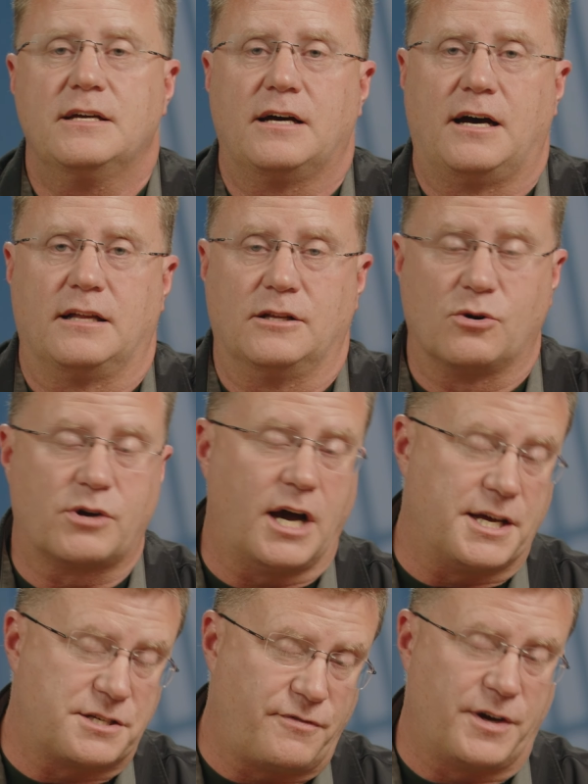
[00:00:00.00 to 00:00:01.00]

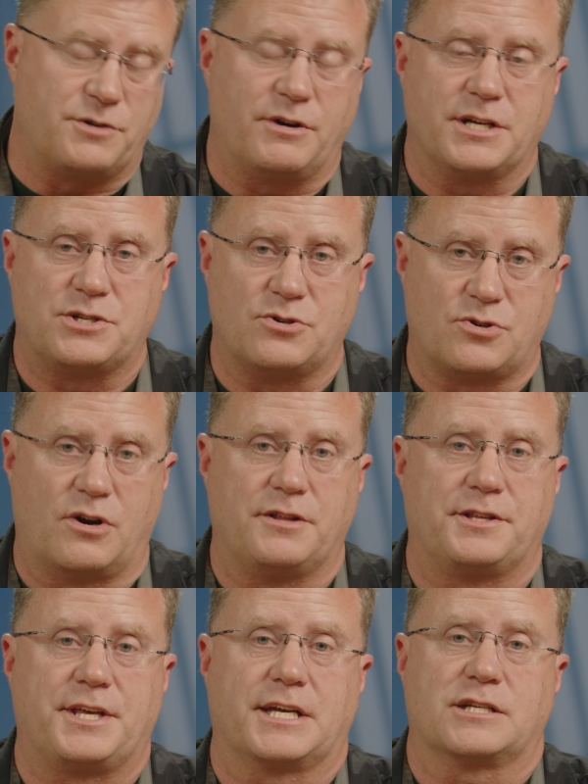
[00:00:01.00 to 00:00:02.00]
low-cost fundraisers or other
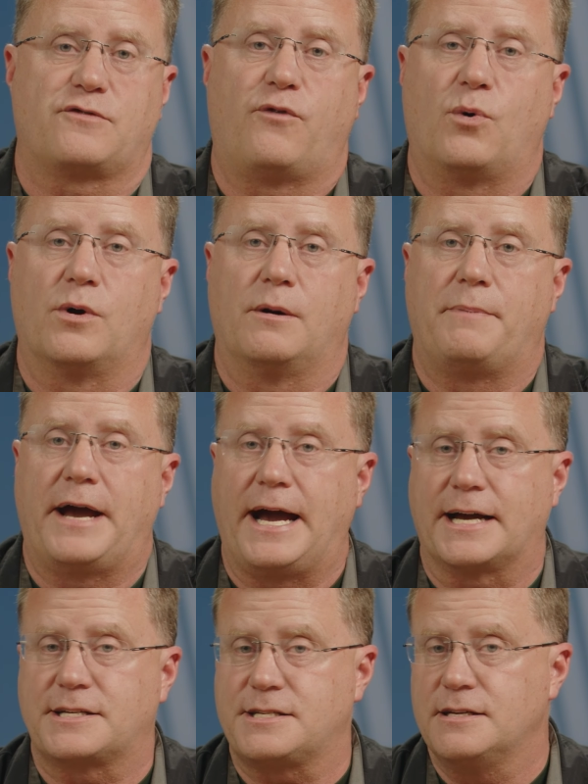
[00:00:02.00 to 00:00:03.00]
things for
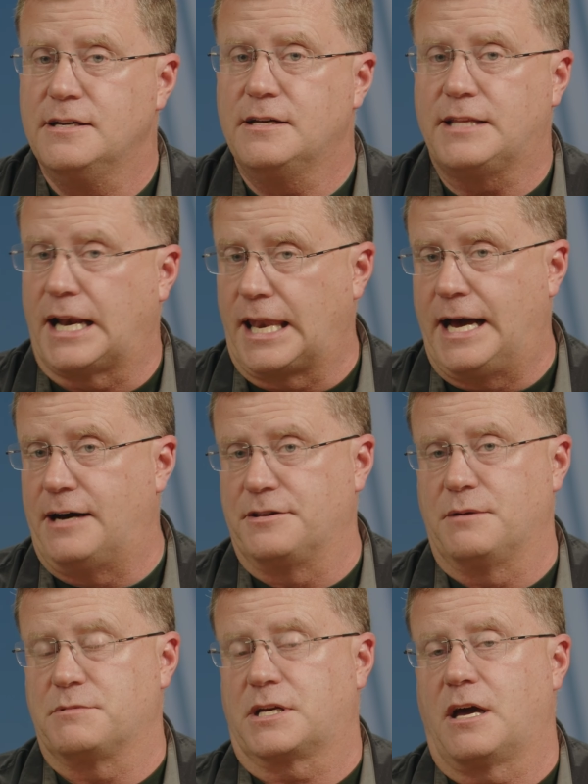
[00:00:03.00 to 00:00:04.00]
PACs that allow
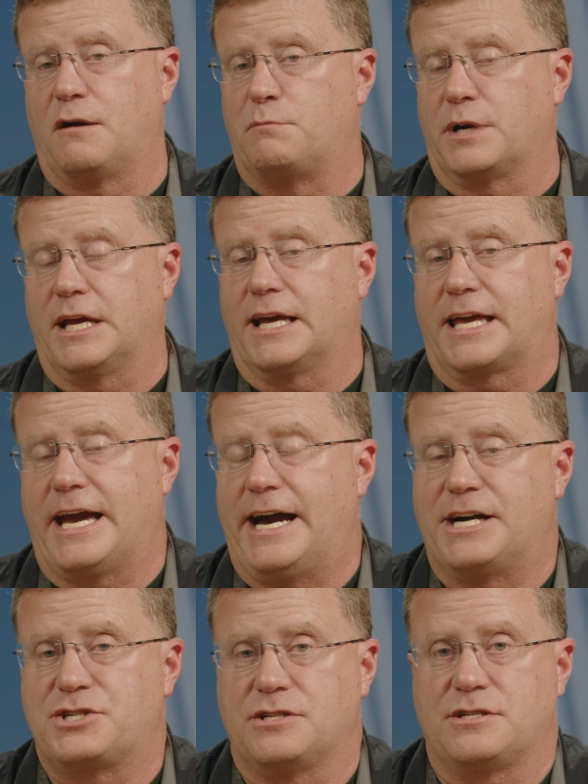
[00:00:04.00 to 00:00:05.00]
them to kind of bring in
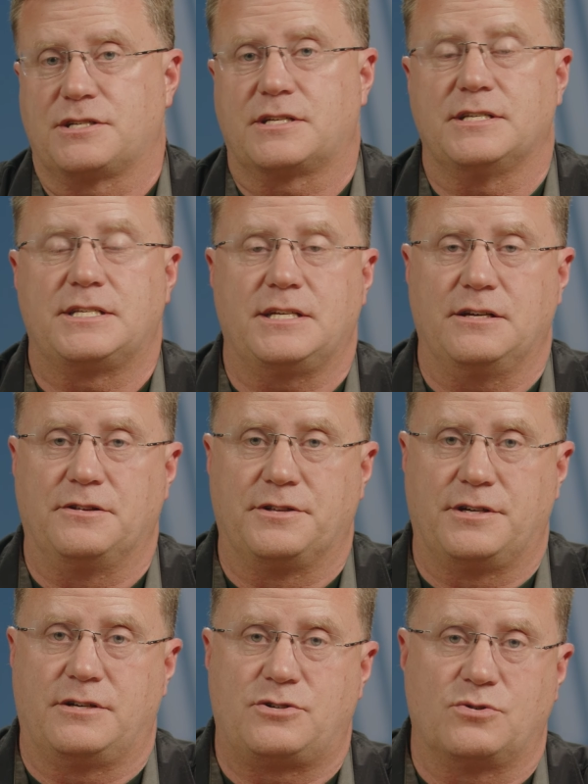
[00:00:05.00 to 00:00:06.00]
cash and just conceal
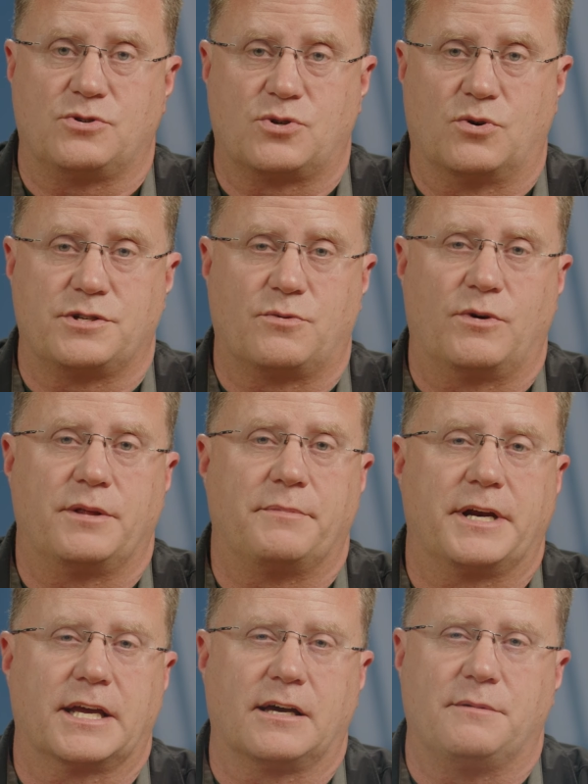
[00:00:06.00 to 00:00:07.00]
the true source of where the
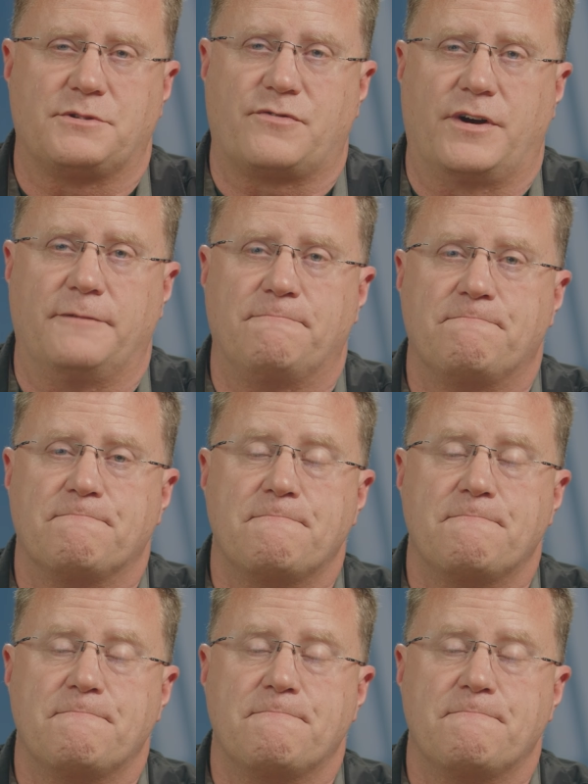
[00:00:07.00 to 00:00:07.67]
money comes from.